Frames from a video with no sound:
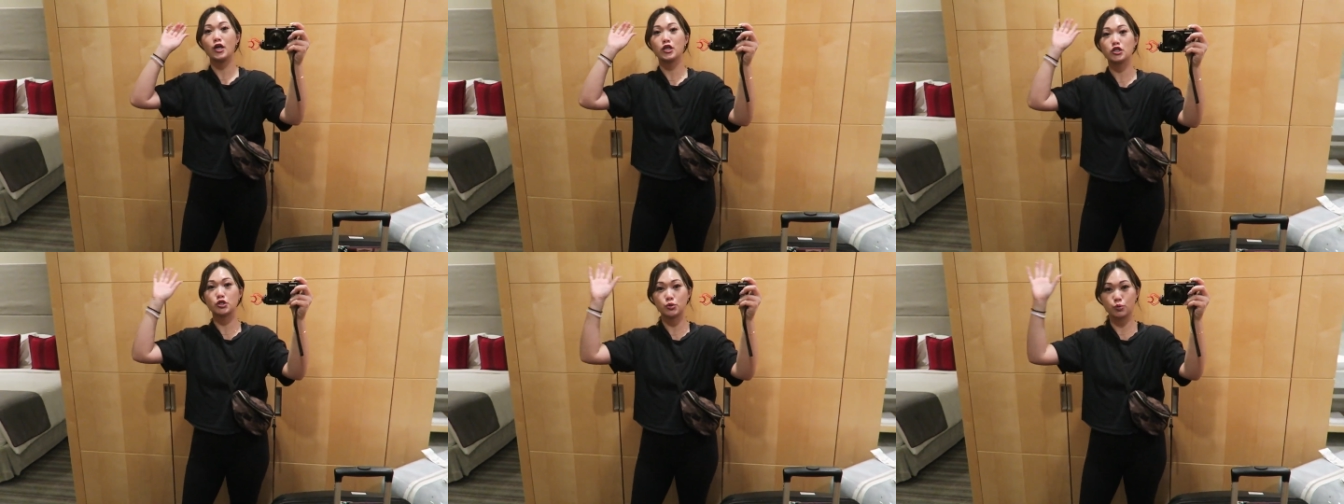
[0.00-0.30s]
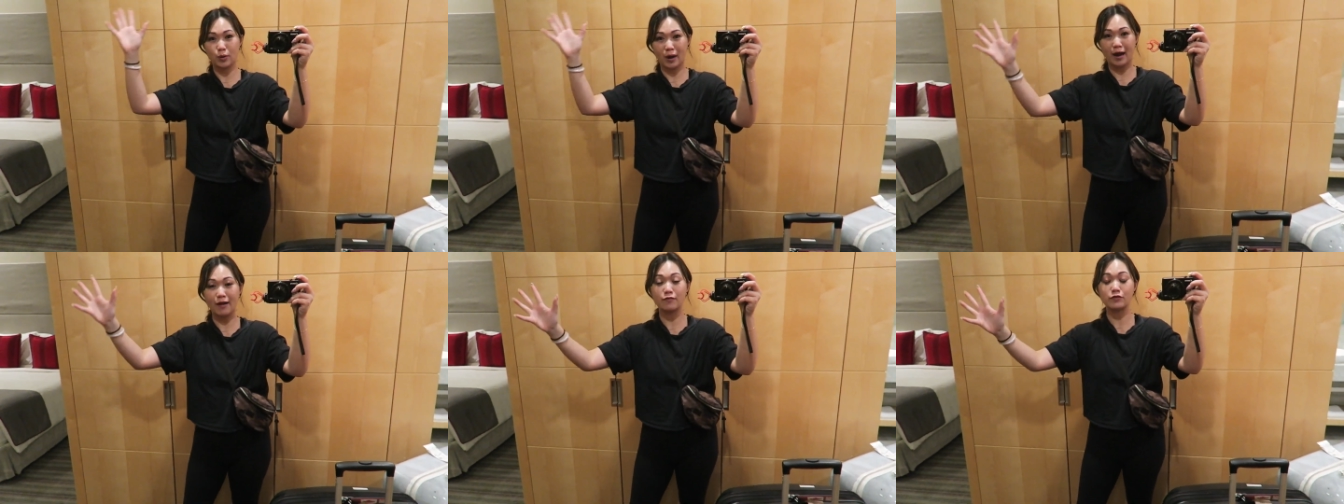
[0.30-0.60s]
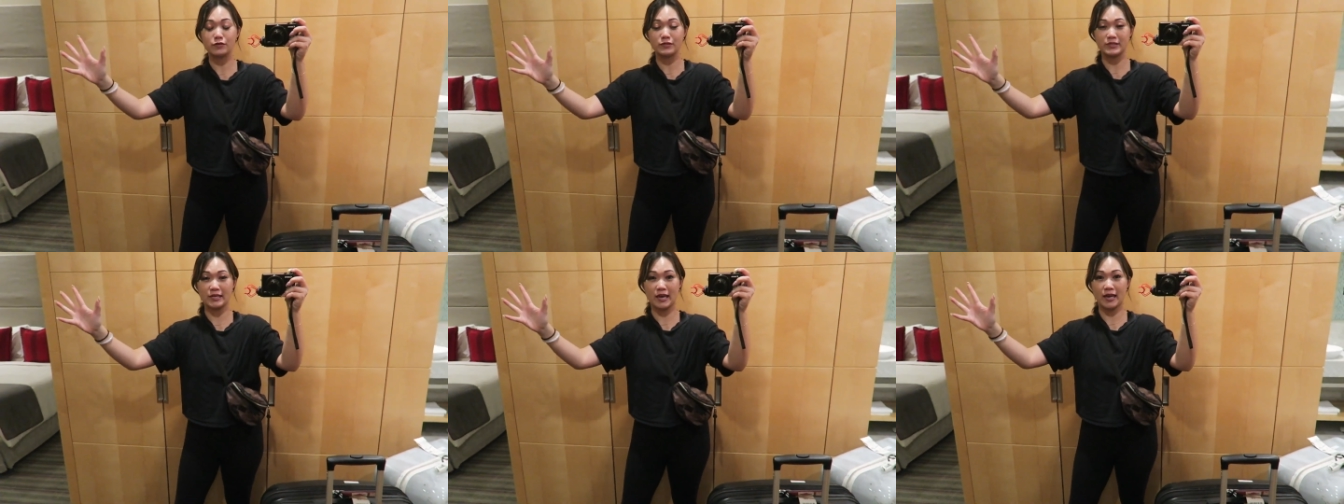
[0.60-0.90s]

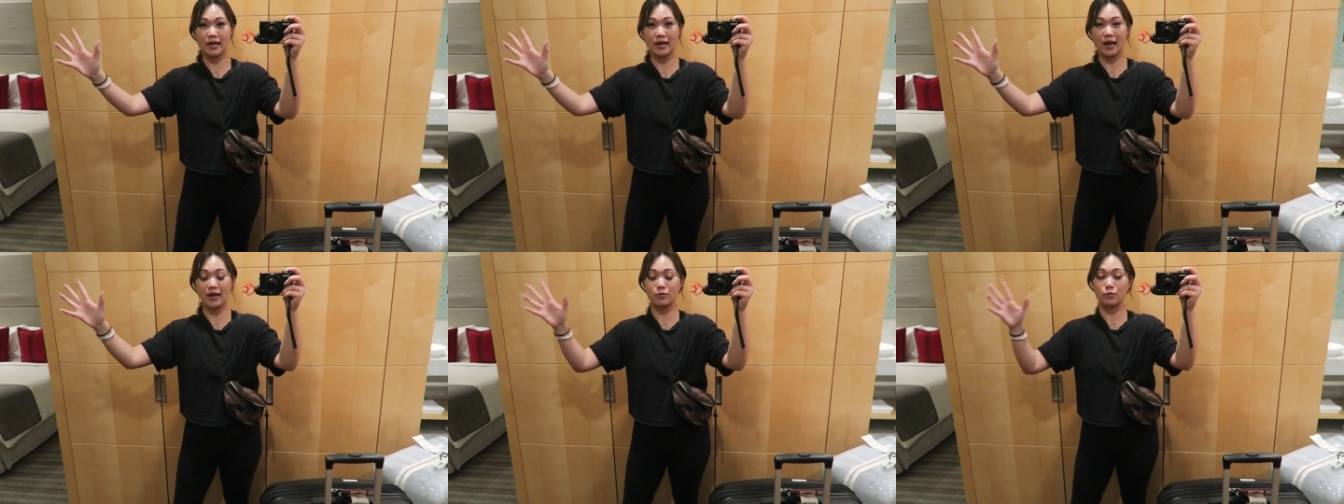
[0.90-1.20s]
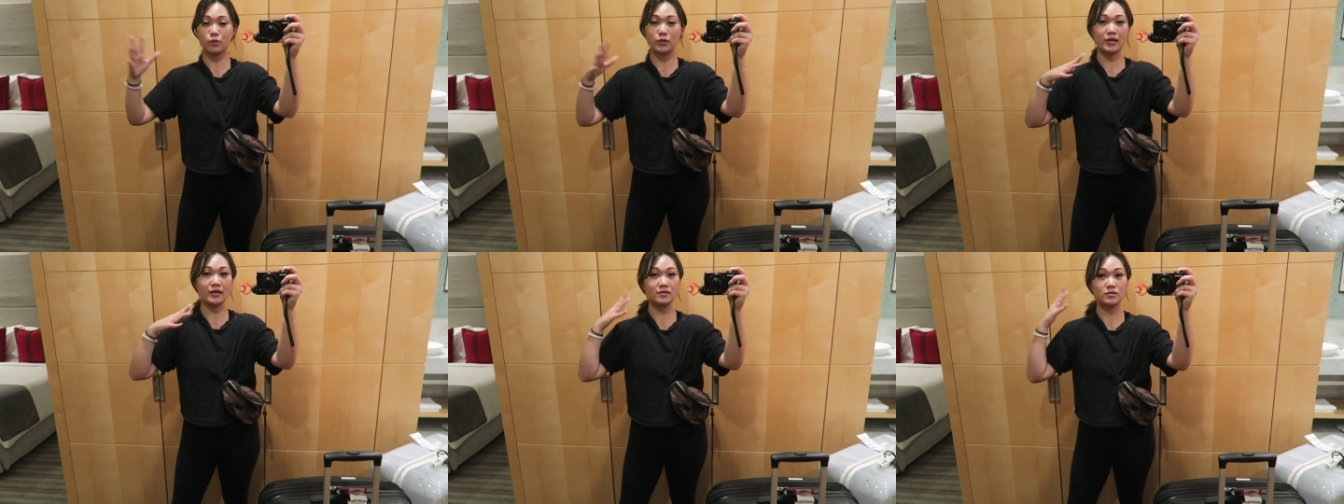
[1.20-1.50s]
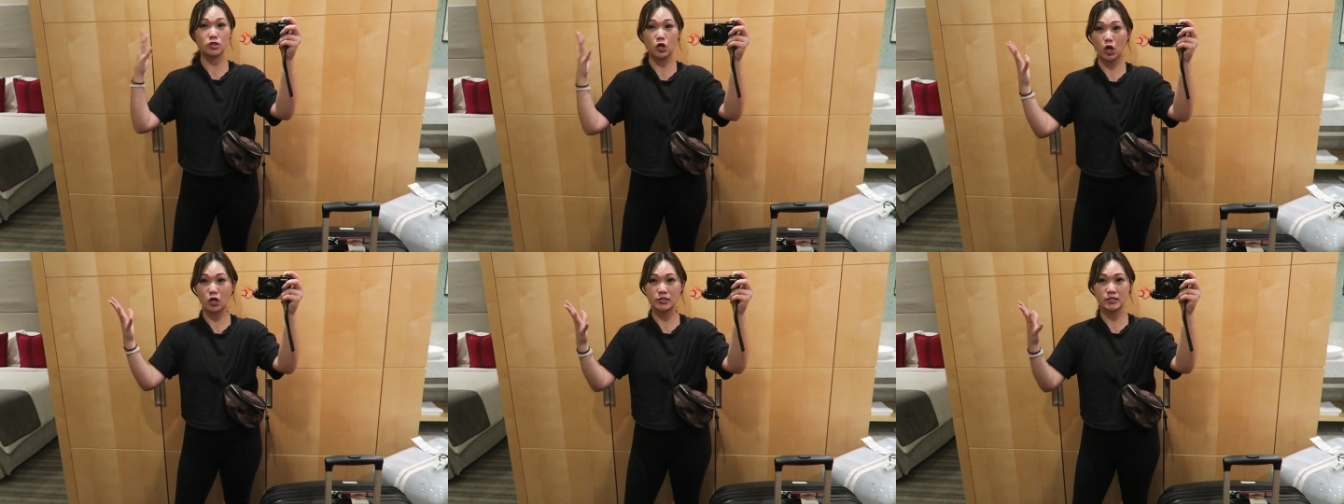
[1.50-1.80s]
travel day and we're
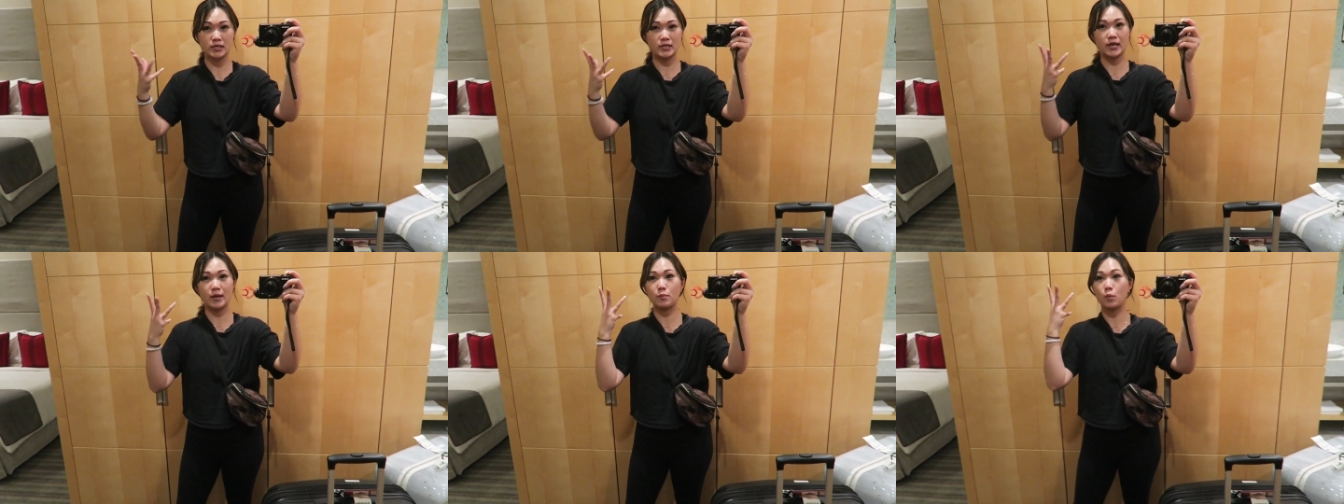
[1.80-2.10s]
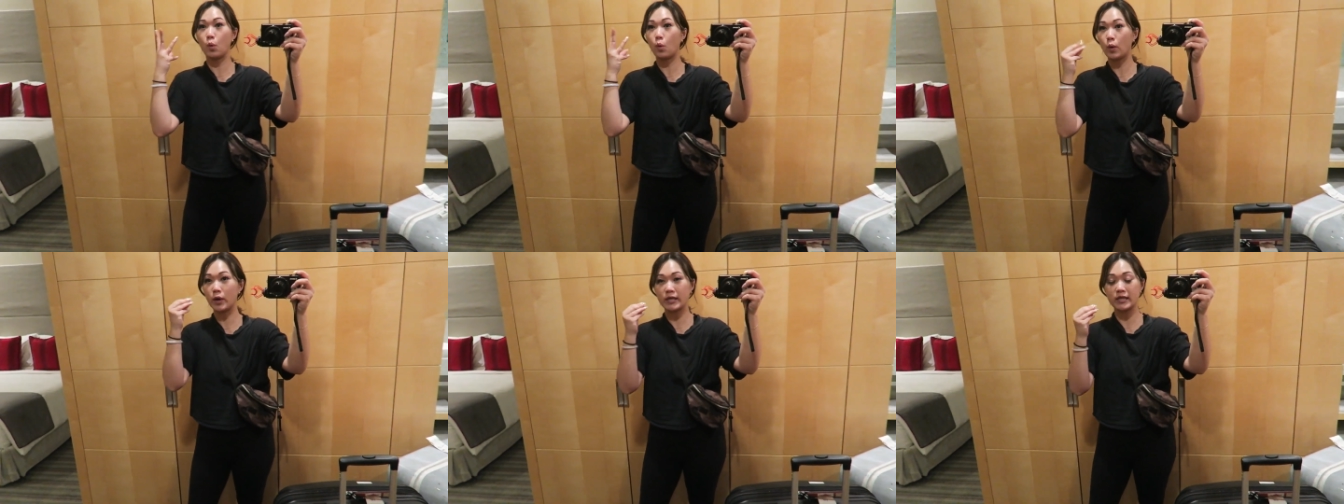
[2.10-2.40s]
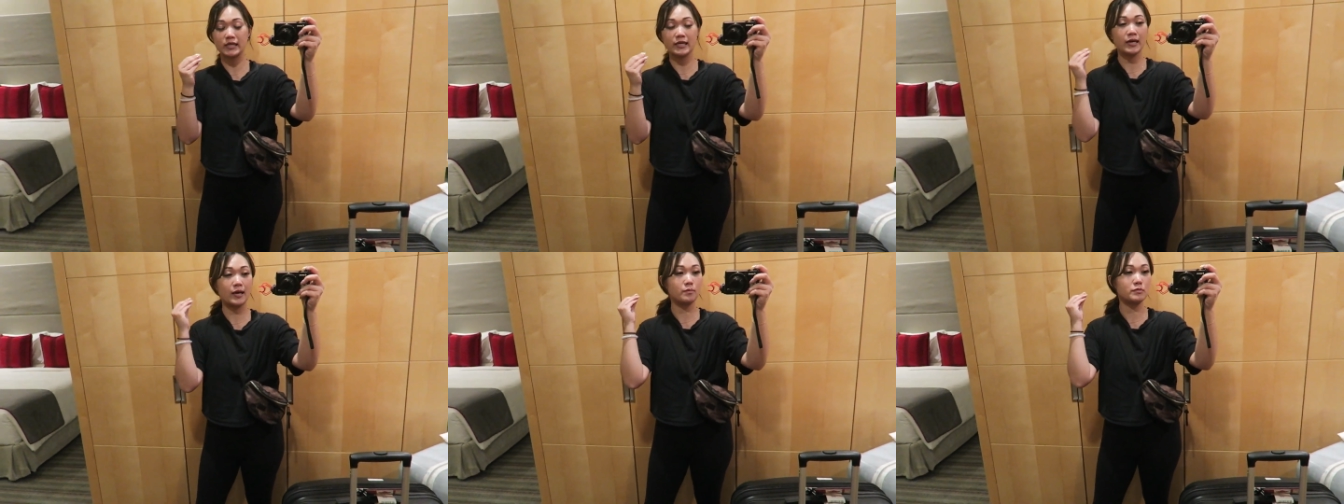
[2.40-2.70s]
exhausted. I'm
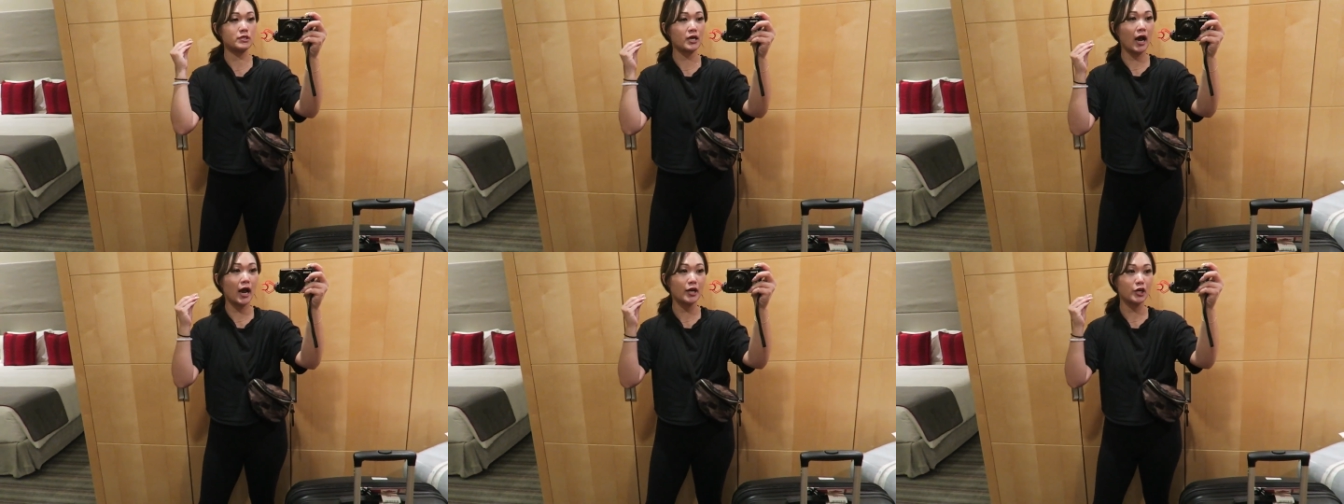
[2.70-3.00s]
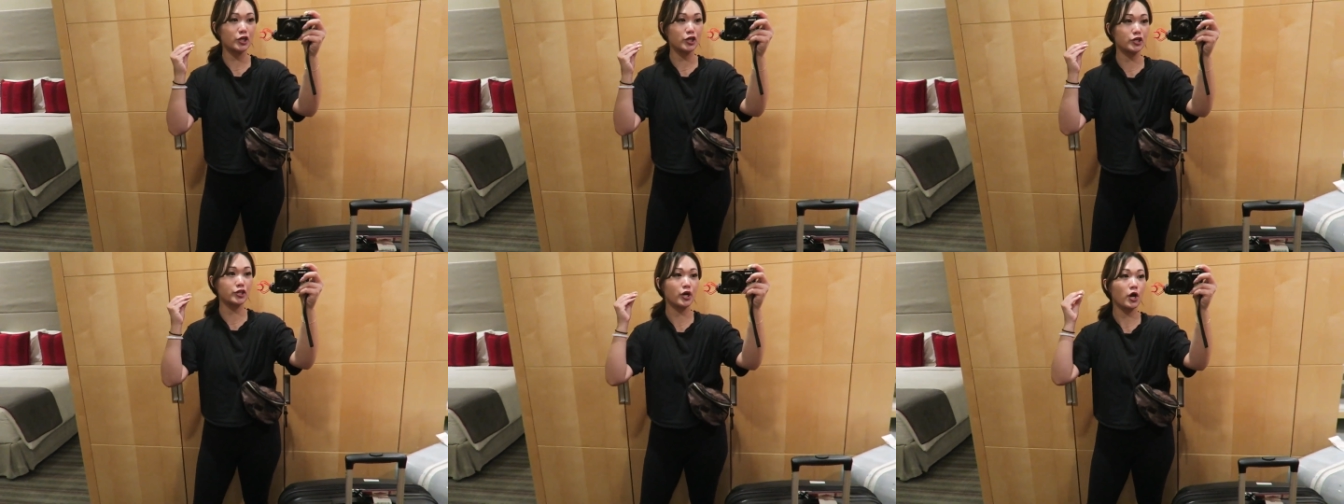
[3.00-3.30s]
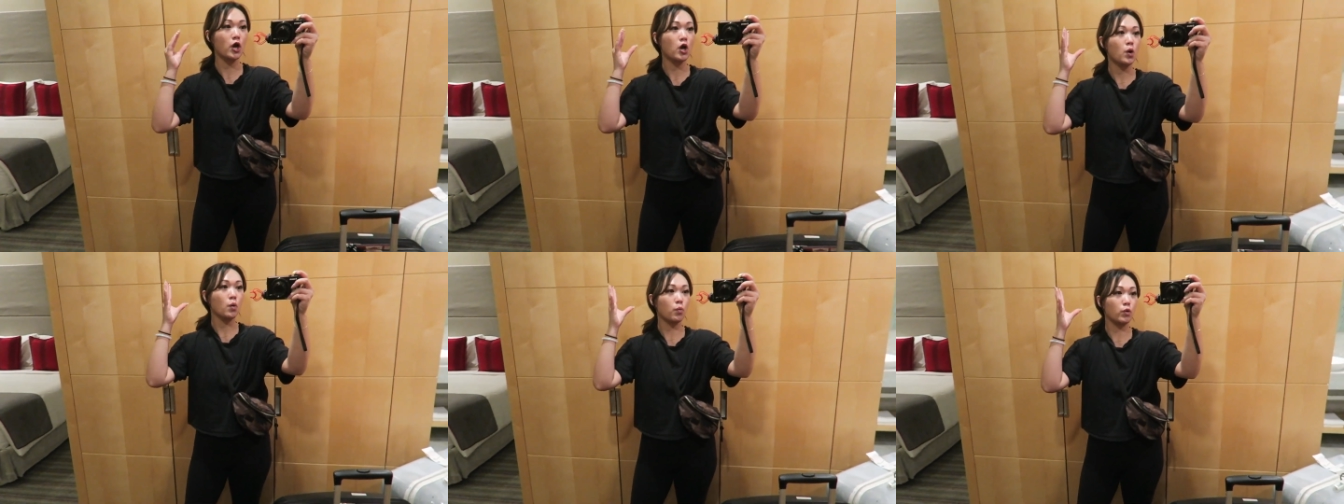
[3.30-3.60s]
oily, I'm tired.